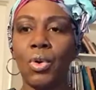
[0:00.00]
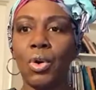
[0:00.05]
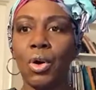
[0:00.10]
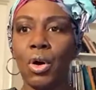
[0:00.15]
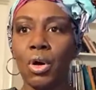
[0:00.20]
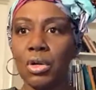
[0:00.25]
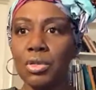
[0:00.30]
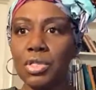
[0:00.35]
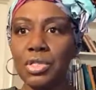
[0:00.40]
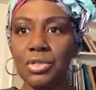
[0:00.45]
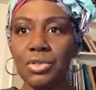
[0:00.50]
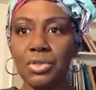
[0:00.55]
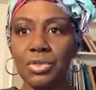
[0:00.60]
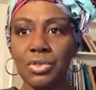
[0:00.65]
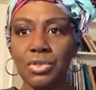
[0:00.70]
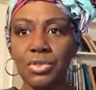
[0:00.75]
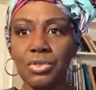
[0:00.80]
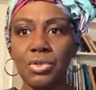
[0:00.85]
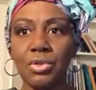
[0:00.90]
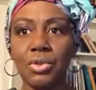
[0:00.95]

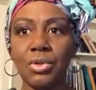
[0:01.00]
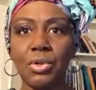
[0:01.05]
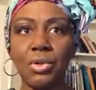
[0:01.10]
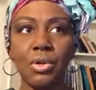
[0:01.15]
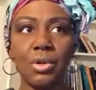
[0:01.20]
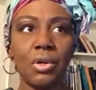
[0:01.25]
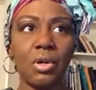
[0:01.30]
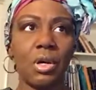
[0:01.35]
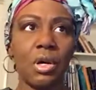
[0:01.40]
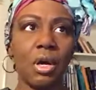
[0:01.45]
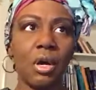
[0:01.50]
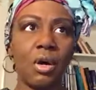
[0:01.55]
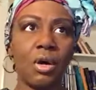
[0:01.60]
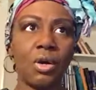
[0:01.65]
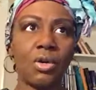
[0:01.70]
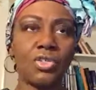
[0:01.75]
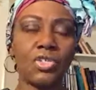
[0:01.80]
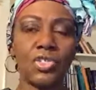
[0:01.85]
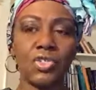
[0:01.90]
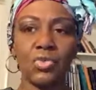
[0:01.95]
ulcers,
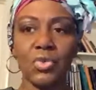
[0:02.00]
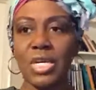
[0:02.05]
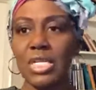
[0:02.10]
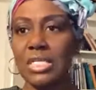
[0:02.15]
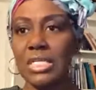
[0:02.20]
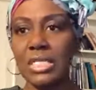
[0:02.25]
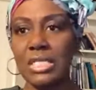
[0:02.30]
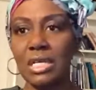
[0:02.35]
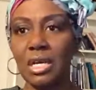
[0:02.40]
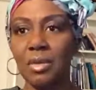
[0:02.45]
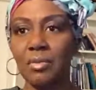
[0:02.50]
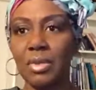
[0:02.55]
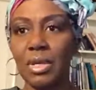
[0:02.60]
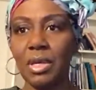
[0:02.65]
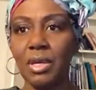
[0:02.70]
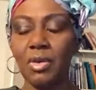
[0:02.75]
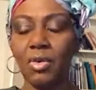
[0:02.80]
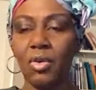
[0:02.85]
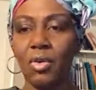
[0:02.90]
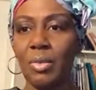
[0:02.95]
or stress
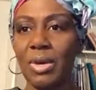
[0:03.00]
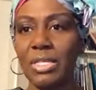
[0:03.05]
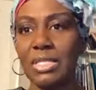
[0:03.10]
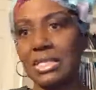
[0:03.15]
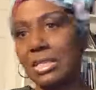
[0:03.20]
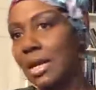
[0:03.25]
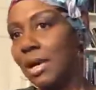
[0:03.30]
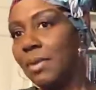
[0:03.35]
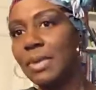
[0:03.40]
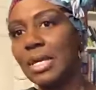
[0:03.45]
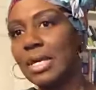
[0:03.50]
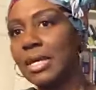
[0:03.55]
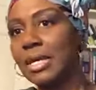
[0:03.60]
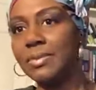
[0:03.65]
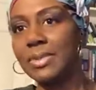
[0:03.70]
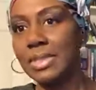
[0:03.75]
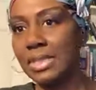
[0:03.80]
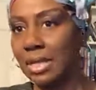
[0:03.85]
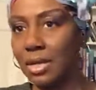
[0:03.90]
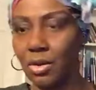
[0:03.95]
stomach, or my stomach
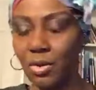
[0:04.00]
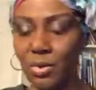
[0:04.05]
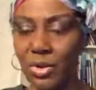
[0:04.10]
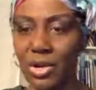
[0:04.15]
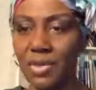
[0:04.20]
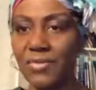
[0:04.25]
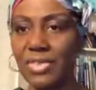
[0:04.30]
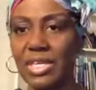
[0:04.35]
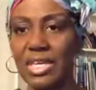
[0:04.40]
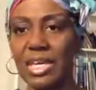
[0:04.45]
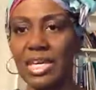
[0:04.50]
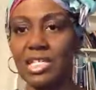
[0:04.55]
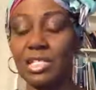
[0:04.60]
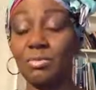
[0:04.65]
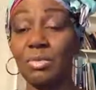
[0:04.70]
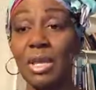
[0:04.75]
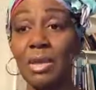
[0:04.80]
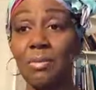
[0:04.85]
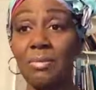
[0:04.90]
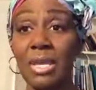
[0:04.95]
upset, or whatever the case
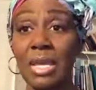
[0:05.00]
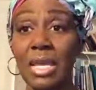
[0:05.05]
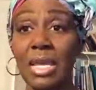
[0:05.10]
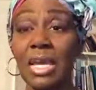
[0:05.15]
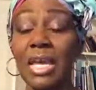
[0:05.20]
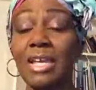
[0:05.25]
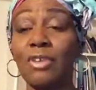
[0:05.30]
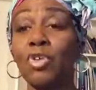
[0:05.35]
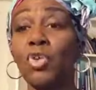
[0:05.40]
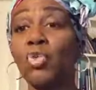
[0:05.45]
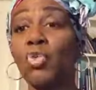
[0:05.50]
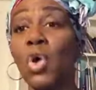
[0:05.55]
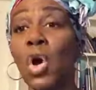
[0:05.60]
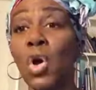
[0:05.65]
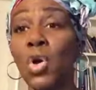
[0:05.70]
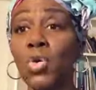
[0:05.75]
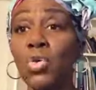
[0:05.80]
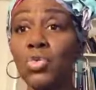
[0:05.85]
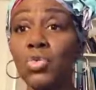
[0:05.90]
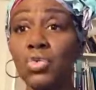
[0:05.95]
may be, and
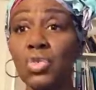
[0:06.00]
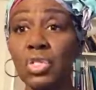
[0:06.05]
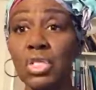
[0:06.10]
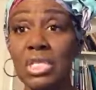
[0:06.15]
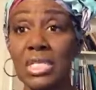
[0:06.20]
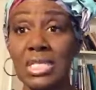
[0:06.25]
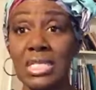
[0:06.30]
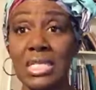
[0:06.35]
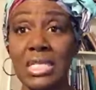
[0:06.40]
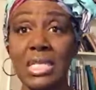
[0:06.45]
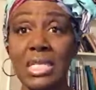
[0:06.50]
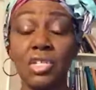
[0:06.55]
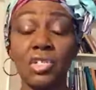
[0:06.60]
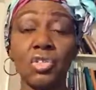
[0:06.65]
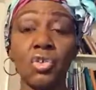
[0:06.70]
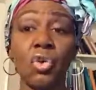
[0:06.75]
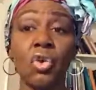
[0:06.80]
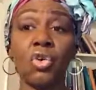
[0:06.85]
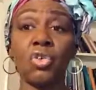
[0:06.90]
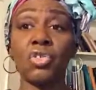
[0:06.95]
Crohn's disease
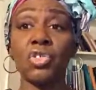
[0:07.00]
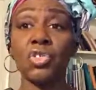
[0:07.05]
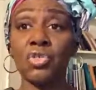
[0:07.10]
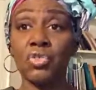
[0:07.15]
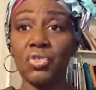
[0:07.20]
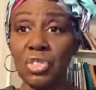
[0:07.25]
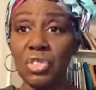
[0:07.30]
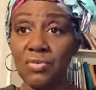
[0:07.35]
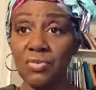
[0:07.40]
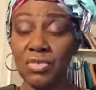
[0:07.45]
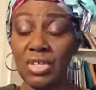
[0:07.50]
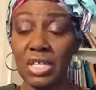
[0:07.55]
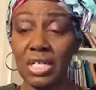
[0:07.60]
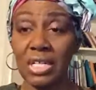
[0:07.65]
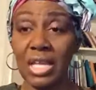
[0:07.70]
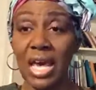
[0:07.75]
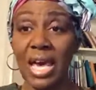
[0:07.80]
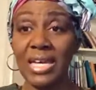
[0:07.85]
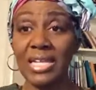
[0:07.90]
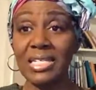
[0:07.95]
or ulcerative
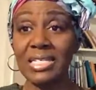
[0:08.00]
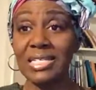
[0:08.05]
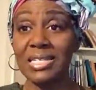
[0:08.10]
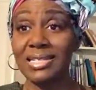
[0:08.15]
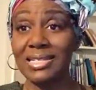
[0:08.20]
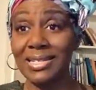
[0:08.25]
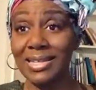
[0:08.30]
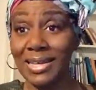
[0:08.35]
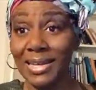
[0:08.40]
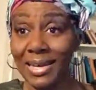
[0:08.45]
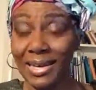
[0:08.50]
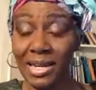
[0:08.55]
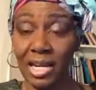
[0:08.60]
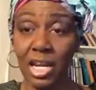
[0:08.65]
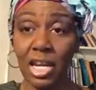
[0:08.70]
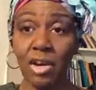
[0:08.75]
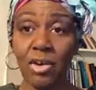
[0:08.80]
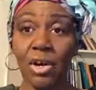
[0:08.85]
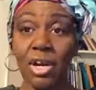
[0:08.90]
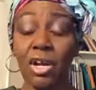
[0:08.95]
colitis in the gut
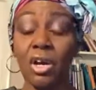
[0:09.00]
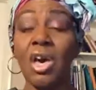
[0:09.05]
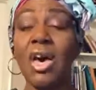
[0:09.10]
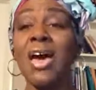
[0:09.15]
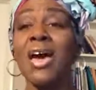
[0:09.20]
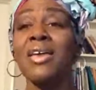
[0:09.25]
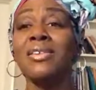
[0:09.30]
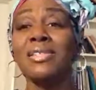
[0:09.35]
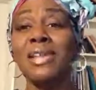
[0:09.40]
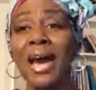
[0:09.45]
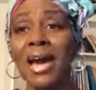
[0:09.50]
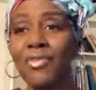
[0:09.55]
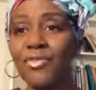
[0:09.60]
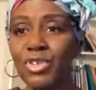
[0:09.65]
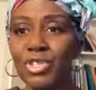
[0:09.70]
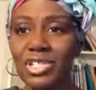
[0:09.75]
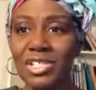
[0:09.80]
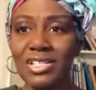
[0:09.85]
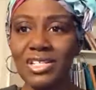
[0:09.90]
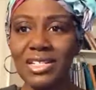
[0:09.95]
area,
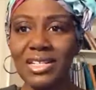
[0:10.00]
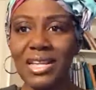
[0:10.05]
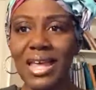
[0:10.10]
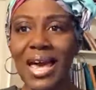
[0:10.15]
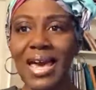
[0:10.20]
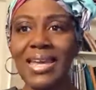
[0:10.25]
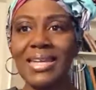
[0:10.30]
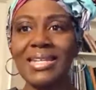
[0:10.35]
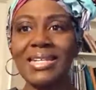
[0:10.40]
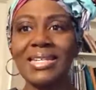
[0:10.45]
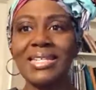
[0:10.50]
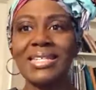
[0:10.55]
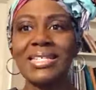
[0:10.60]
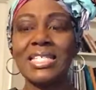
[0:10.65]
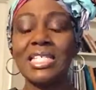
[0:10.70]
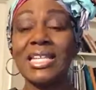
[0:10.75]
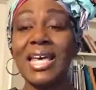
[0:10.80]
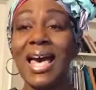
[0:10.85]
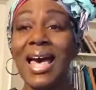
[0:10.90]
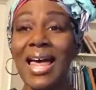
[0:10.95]

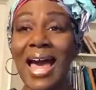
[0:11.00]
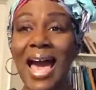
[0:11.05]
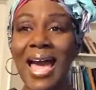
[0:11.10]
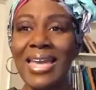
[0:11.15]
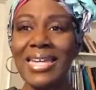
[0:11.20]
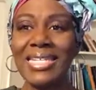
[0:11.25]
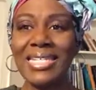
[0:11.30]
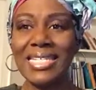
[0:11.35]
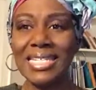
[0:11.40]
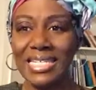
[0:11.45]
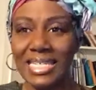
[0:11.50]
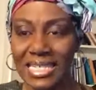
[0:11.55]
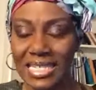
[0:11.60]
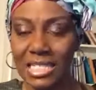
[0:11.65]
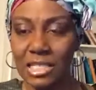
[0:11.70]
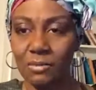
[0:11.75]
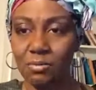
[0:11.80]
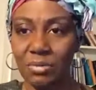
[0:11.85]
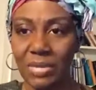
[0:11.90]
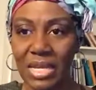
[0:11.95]
diverticulitis.
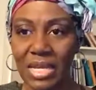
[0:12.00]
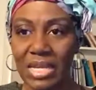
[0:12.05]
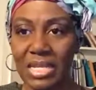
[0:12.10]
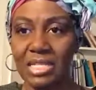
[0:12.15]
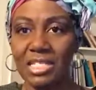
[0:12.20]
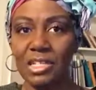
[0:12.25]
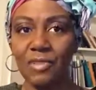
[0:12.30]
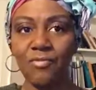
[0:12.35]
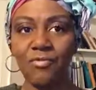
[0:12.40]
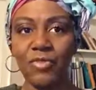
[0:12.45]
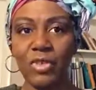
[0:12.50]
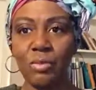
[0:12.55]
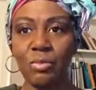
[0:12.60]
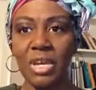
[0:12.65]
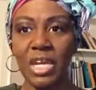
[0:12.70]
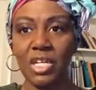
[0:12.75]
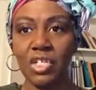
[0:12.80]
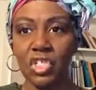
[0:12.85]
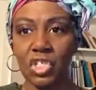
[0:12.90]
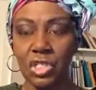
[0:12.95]
Itis means
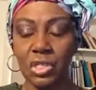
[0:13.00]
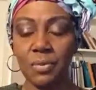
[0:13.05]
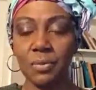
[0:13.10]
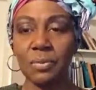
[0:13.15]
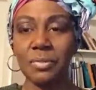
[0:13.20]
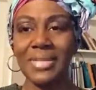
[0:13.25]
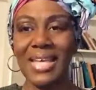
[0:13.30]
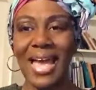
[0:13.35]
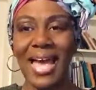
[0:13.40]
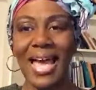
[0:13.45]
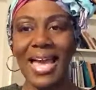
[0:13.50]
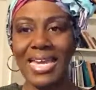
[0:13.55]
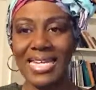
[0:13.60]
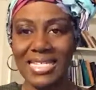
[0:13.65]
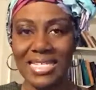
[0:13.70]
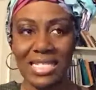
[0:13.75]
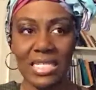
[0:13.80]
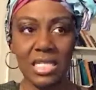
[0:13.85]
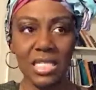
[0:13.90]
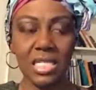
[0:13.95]
inflammation.
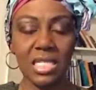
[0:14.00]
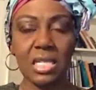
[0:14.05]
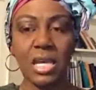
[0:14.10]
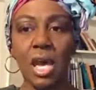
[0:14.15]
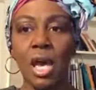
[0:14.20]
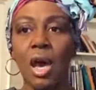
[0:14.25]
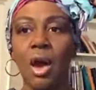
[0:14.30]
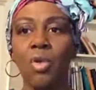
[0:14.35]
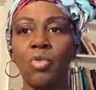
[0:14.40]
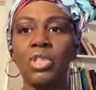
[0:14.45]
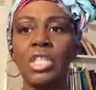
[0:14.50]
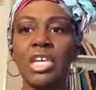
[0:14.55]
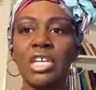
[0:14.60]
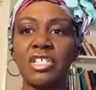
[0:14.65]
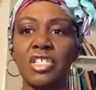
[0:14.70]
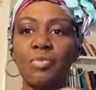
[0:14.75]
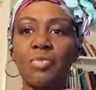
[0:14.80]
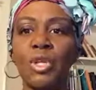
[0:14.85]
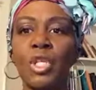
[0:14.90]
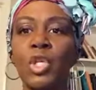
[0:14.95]
Itis,
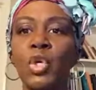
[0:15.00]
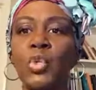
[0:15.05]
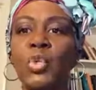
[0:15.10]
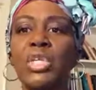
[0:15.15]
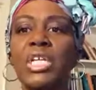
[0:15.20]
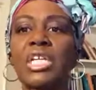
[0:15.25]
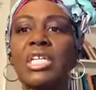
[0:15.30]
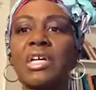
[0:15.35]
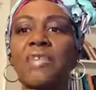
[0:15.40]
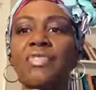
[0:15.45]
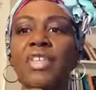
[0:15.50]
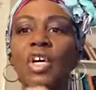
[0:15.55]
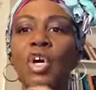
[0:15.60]
that's ballooning of the